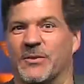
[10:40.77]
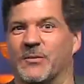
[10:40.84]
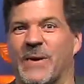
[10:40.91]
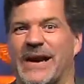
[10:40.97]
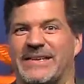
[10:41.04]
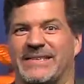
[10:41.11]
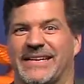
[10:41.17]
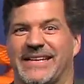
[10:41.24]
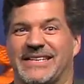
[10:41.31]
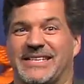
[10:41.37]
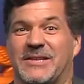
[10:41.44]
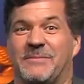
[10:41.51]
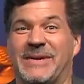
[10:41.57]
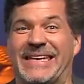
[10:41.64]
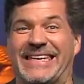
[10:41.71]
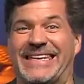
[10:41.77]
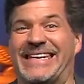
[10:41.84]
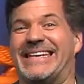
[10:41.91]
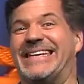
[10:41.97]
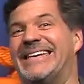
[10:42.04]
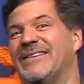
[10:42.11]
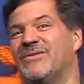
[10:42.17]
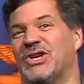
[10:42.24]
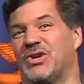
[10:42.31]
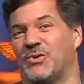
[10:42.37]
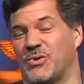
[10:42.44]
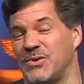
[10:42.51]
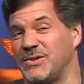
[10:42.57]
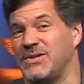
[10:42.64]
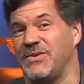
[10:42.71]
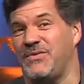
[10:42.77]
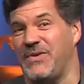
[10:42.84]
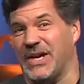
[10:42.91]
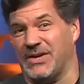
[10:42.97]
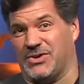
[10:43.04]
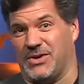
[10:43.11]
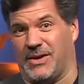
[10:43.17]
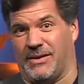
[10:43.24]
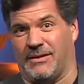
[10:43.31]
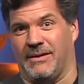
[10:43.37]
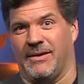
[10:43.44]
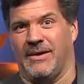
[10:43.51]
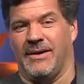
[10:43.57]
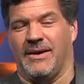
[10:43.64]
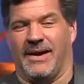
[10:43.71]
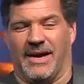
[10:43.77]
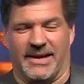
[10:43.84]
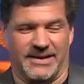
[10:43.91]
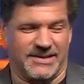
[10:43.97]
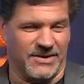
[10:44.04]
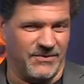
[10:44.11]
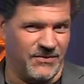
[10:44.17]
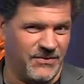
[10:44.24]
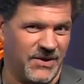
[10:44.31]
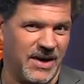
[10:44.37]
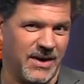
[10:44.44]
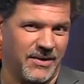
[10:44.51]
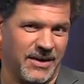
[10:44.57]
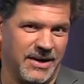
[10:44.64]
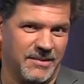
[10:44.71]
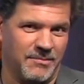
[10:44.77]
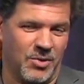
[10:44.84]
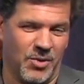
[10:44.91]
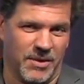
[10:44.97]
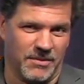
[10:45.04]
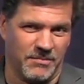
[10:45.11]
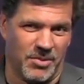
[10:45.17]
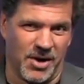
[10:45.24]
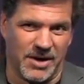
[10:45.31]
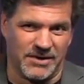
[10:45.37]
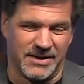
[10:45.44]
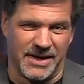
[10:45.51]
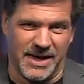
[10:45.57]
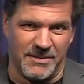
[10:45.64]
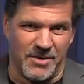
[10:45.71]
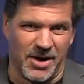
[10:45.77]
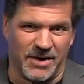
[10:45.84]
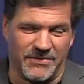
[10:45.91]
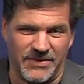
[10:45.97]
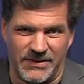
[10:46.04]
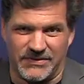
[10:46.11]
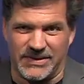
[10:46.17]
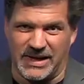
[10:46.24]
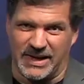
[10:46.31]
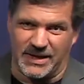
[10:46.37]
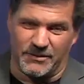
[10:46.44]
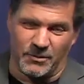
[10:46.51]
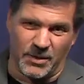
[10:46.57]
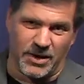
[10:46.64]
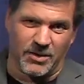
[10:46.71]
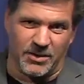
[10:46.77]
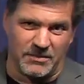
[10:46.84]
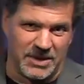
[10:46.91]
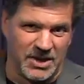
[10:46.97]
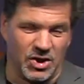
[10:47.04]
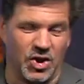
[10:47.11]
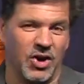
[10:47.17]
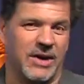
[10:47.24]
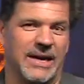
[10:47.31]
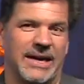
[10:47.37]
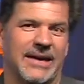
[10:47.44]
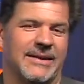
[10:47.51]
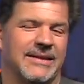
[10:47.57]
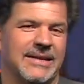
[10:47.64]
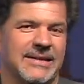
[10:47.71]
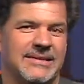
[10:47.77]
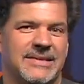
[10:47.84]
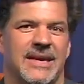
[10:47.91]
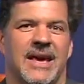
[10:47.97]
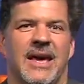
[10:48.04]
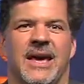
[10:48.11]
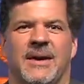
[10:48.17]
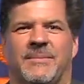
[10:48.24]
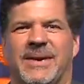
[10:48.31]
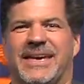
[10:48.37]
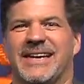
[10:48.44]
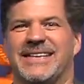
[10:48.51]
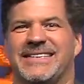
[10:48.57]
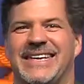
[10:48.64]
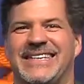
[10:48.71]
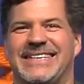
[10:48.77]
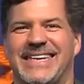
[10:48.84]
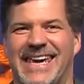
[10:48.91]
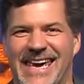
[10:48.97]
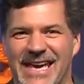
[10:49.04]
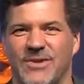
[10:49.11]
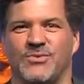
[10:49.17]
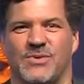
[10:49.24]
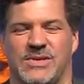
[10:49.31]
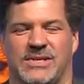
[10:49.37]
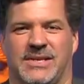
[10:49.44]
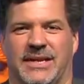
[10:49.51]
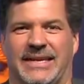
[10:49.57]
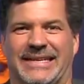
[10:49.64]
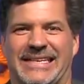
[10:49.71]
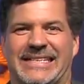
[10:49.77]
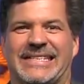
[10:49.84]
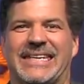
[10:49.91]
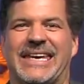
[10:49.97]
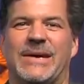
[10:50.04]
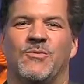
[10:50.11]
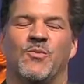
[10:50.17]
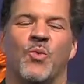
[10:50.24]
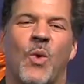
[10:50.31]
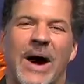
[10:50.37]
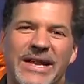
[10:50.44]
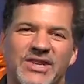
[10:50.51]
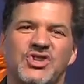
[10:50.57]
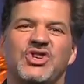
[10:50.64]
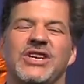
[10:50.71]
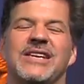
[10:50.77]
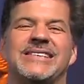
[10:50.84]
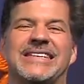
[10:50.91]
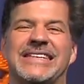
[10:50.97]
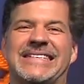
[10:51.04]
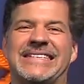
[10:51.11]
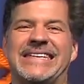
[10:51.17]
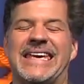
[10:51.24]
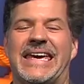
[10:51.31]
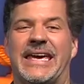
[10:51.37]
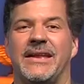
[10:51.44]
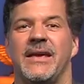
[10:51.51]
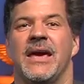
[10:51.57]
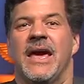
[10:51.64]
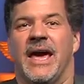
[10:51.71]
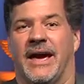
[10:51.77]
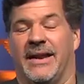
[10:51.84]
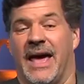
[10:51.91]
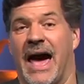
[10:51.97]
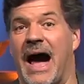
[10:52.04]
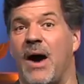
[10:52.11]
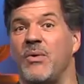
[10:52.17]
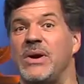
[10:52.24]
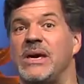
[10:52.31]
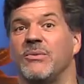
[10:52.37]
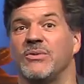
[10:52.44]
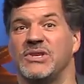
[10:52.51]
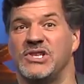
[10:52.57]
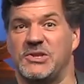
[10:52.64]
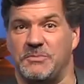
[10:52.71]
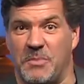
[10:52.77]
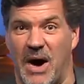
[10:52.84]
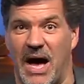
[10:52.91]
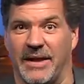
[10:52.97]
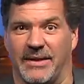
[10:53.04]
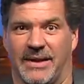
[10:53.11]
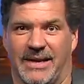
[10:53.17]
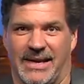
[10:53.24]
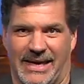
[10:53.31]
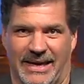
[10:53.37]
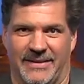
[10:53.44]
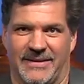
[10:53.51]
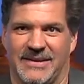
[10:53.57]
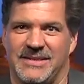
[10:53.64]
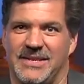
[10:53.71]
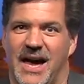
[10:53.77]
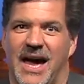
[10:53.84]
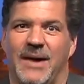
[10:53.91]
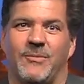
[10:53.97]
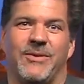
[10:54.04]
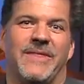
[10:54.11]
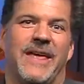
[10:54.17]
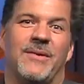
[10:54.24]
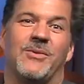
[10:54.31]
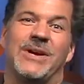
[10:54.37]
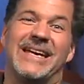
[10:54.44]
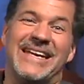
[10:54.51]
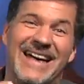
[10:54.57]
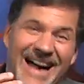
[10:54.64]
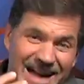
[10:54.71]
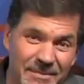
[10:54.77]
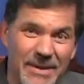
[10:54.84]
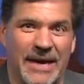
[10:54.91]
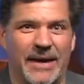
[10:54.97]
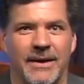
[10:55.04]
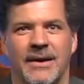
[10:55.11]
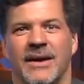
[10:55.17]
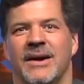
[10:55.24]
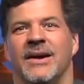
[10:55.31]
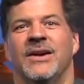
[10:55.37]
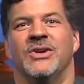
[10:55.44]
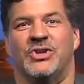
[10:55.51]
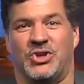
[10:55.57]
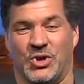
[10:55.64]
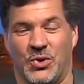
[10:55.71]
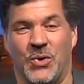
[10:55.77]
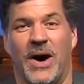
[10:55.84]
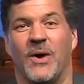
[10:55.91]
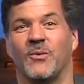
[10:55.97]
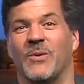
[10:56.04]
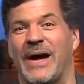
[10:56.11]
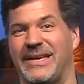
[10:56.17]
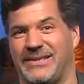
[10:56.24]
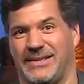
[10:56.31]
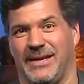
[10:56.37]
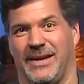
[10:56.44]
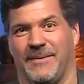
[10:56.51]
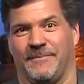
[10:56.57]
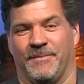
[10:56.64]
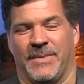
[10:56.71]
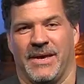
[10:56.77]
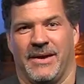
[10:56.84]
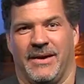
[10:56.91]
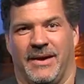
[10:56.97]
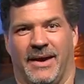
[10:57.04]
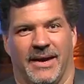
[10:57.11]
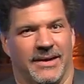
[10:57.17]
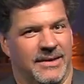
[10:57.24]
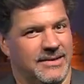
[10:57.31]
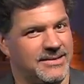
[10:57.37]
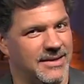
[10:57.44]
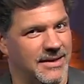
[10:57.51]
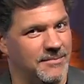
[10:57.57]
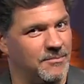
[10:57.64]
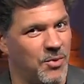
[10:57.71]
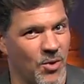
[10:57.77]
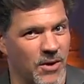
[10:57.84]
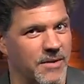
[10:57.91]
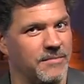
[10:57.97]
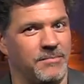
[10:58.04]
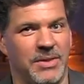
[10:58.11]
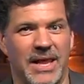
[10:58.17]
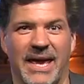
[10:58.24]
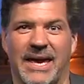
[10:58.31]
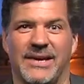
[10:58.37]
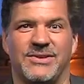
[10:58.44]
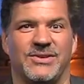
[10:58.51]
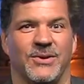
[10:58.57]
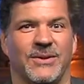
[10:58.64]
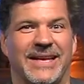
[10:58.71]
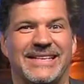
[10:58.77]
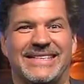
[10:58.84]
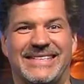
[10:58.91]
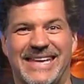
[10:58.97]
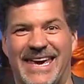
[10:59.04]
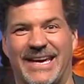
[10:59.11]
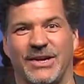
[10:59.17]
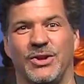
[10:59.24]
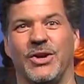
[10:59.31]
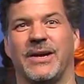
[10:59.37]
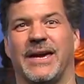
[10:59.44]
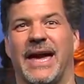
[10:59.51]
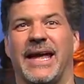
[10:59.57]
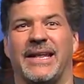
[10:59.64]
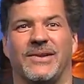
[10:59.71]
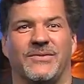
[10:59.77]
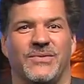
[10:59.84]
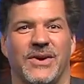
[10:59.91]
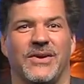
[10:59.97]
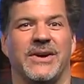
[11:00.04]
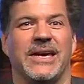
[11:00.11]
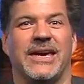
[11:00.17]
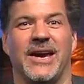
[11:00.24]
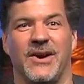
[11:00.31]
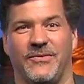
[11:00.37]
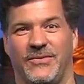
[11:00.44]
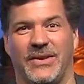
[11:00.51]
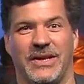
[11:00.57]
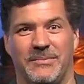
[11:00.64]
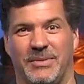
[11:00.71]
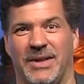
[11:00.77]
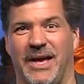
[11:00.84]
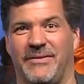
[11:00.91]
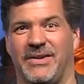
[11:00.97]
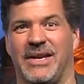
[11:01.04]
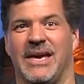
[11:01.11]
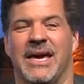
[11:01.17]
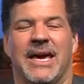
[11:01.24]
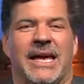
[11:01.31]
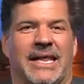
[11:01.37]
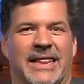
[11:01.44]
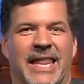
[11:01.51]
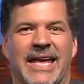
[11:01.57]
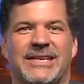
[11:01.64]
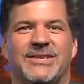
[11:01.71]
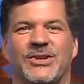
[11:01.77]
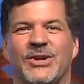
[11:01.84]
arrested. It's the beginning of the crucifixion. And it's a very important part today, Mark 15, and we're going to be looking at this because it's interesting to see what Jesus did and how he responded in the time when they were coming to arrest him. And it's an important play, so let's take a look at it very carefully, beloved. Let's